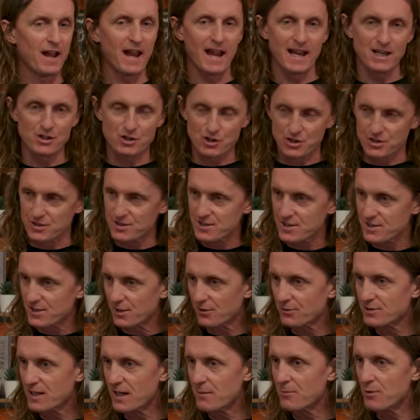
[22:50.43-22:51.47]
Ancients,
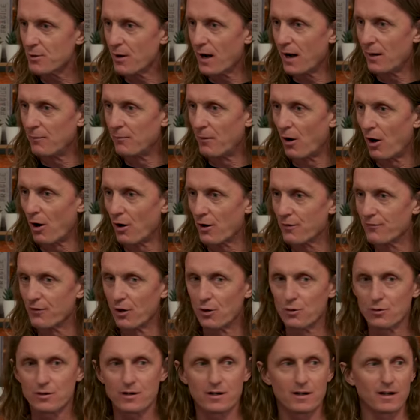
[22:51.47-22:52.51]
their debut album, Heart of
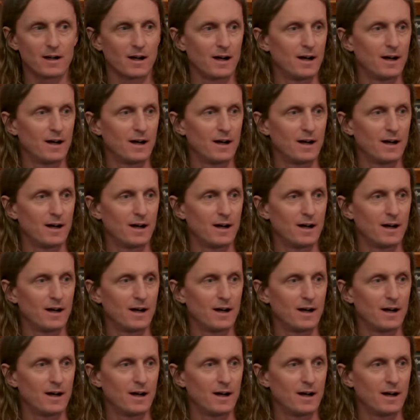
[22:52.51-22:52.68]
Oak,